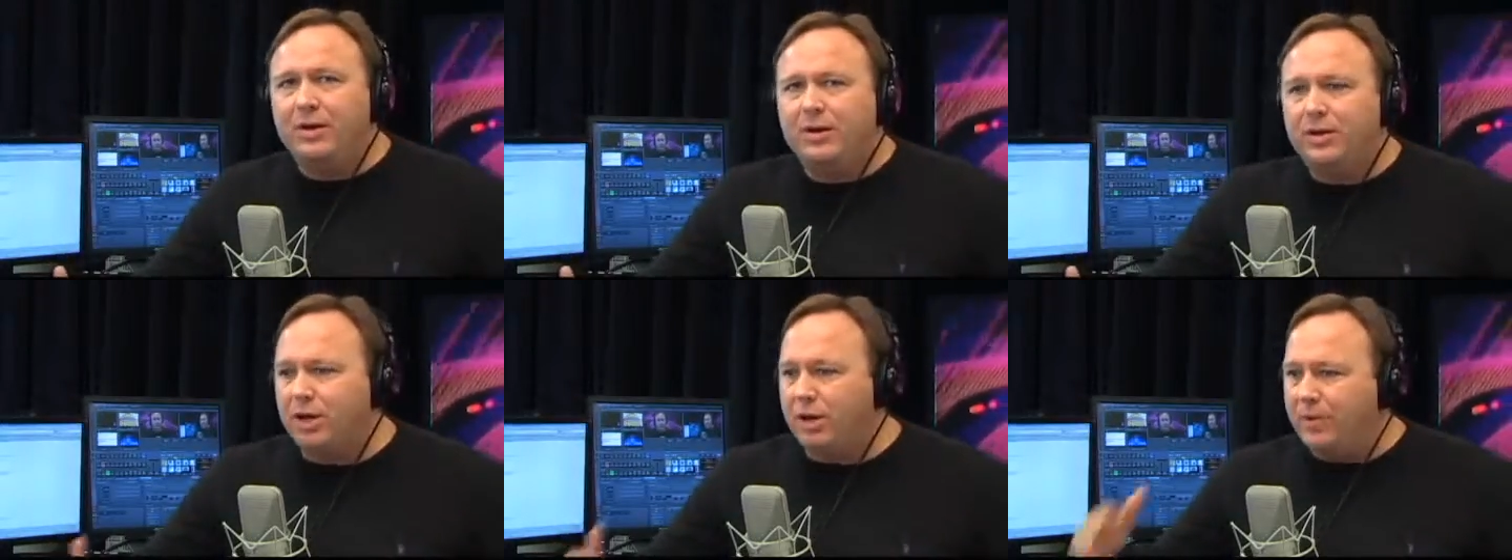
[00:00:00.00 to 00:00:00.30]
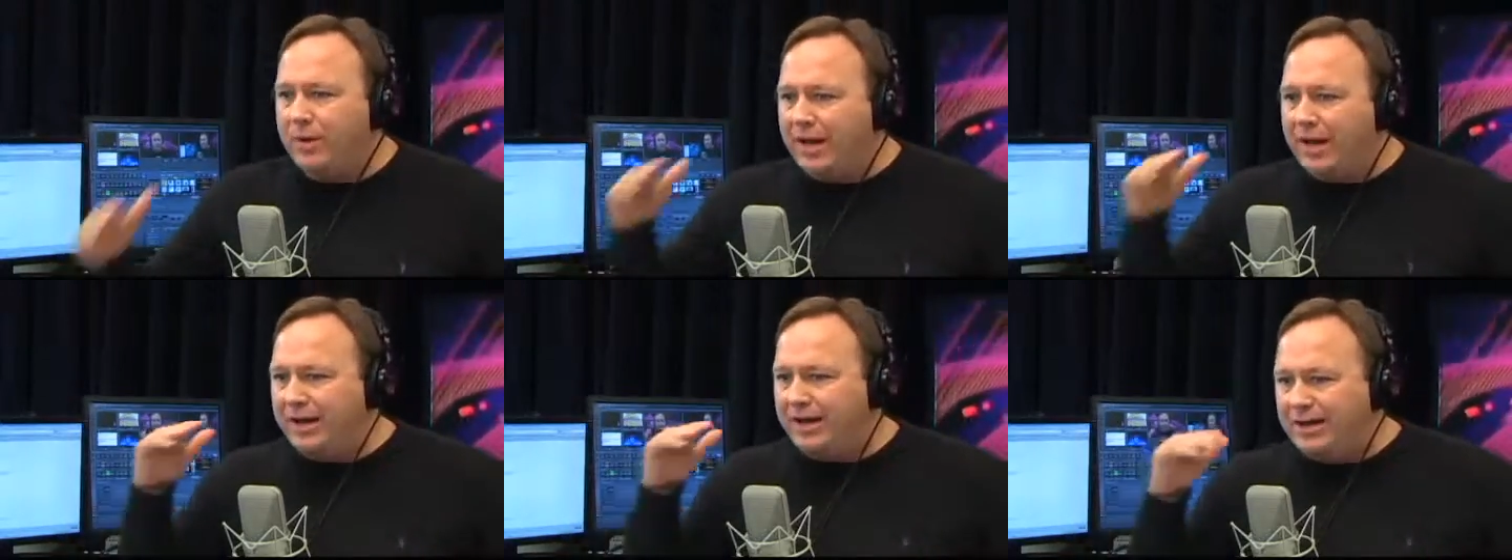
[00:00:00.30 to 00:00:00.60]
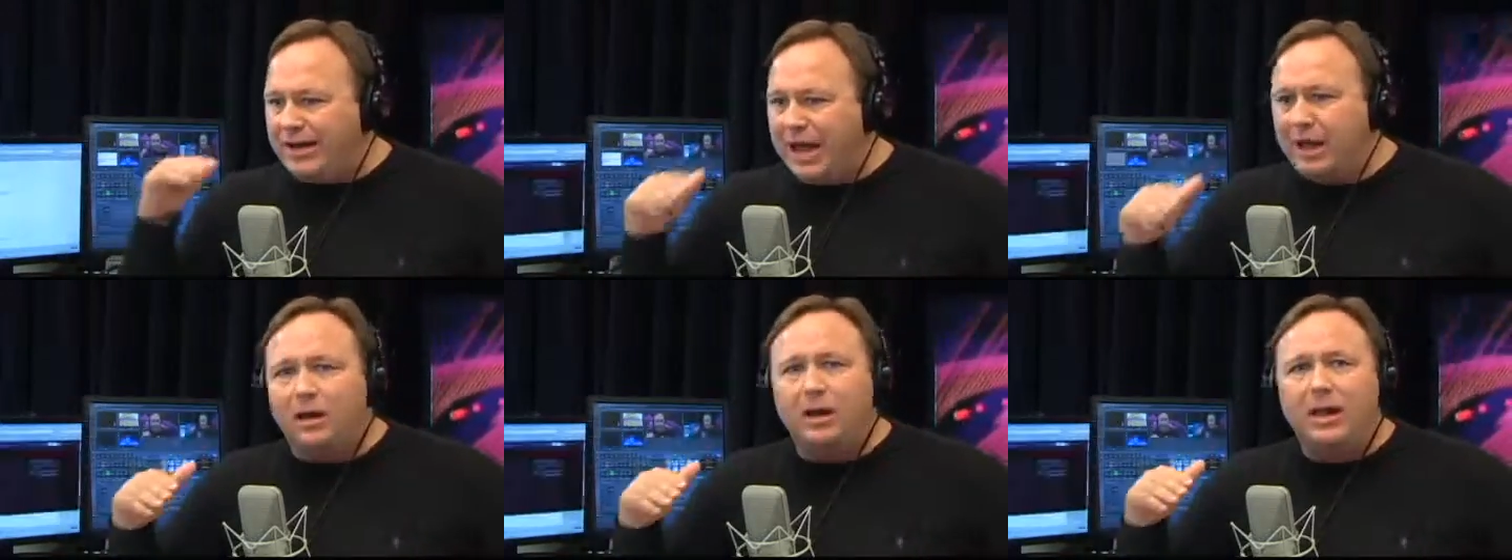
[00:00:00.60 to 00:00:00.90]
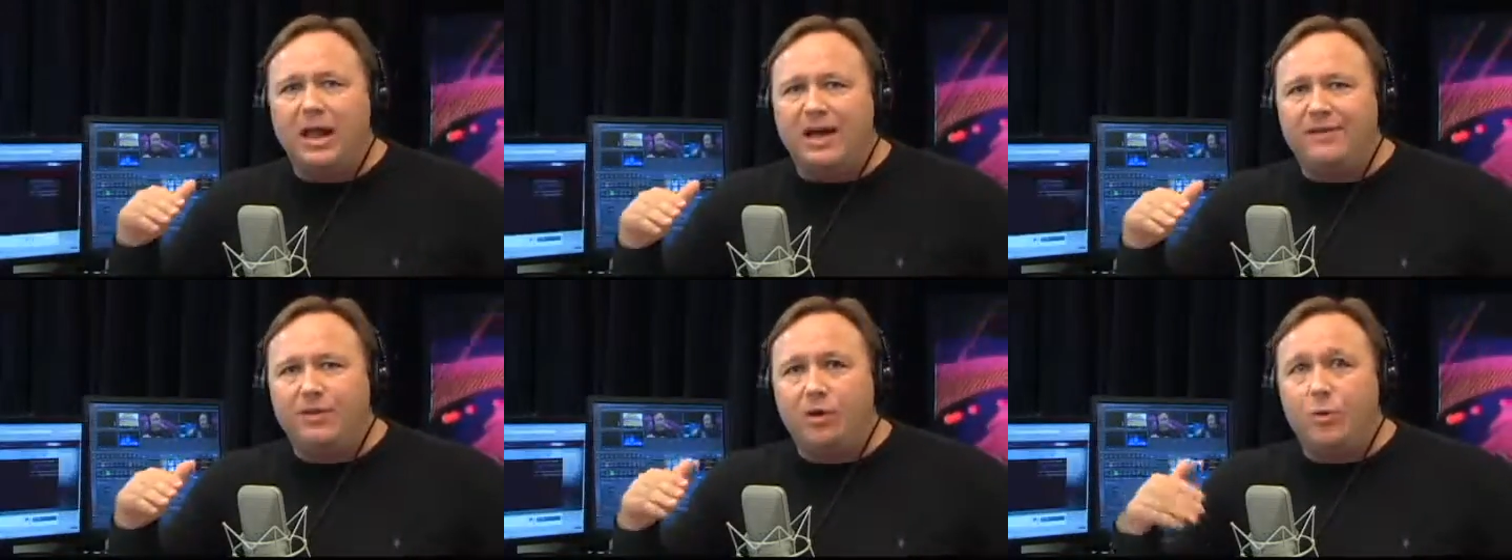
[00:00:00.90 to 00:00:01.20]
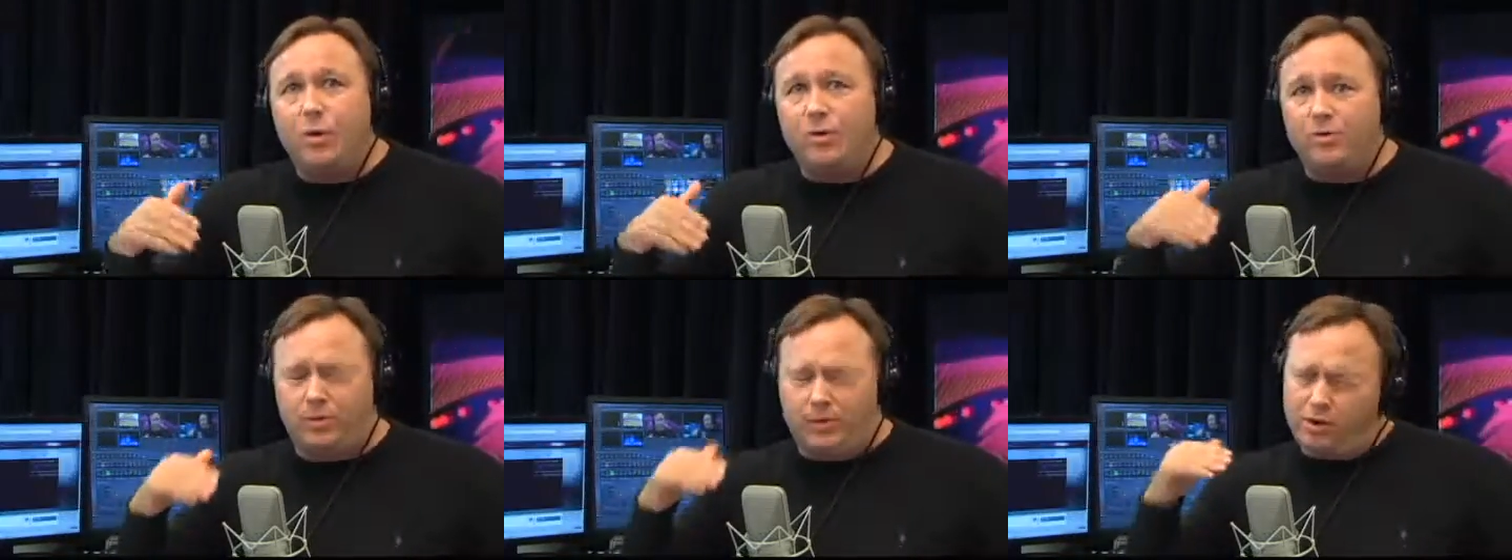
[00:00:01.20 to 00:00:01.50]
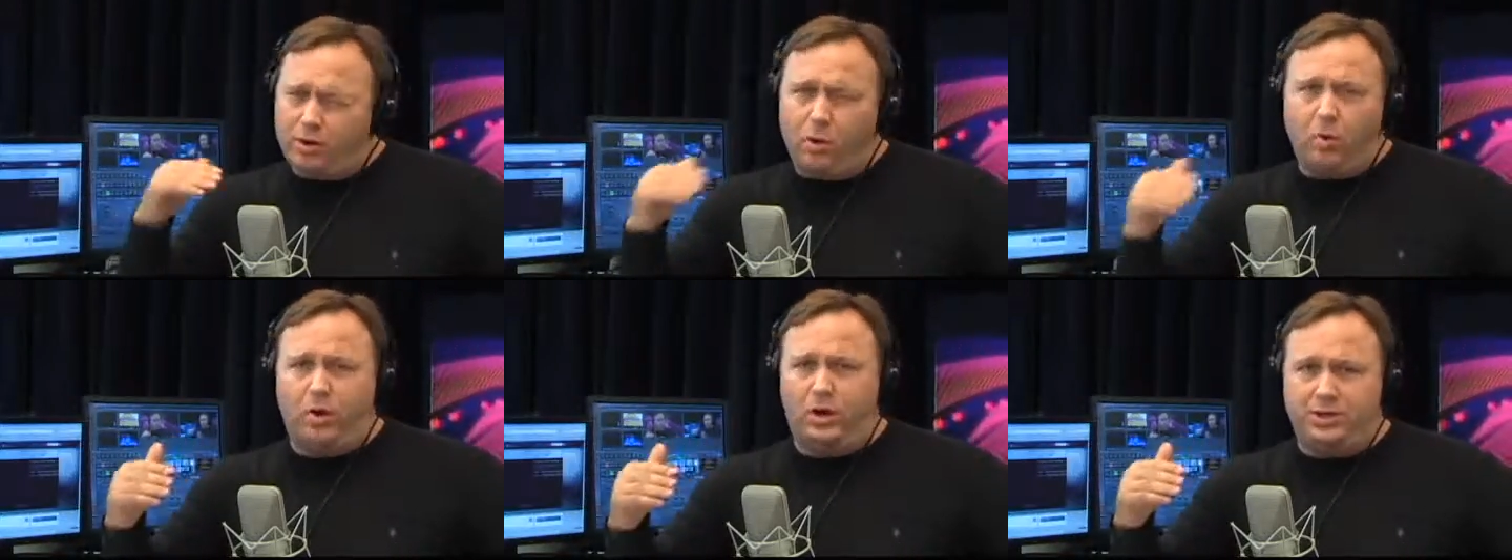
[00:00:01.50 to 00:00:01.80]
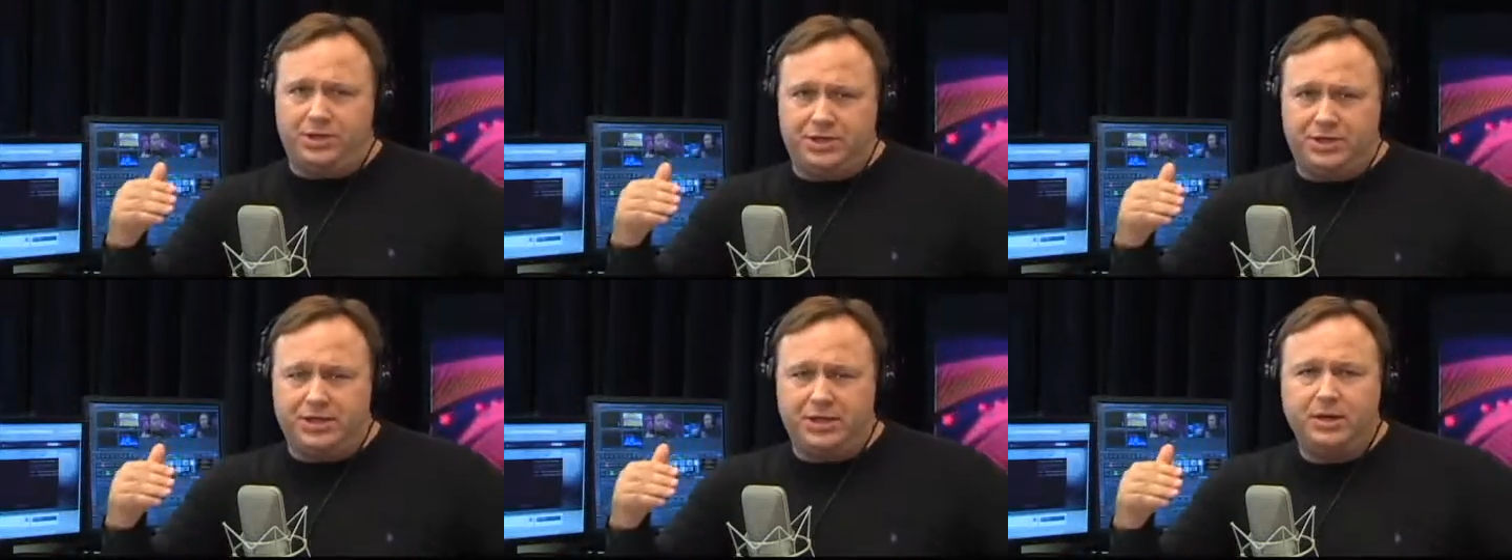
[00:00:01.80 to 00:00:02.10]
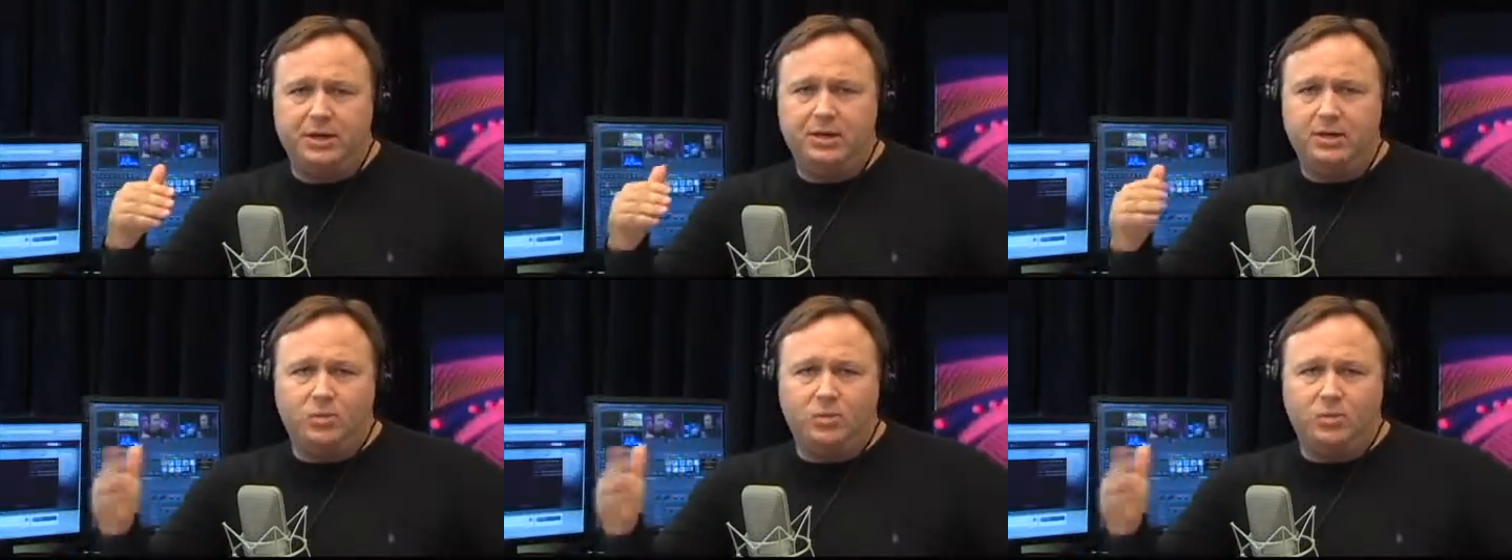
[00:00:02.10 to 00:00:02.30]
you know, a yellow level, we were at orange